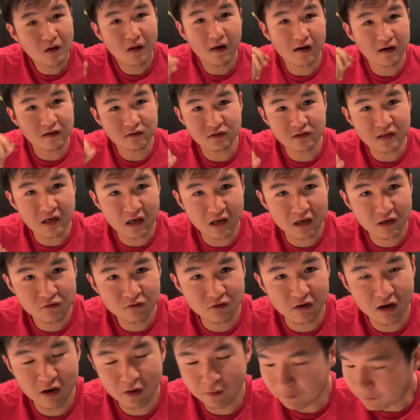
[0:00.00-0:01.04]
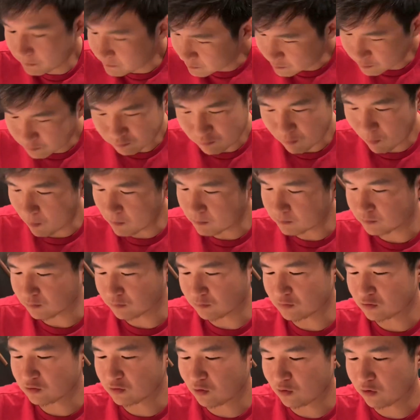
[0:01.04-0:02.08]
It was hand-ground.
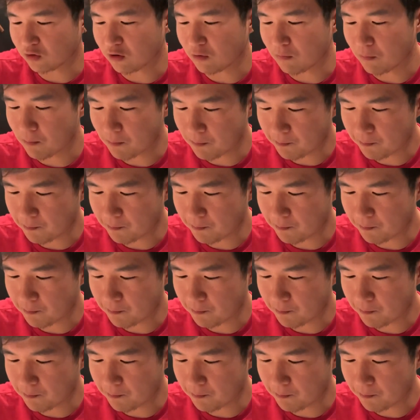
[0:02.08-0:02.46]
So good.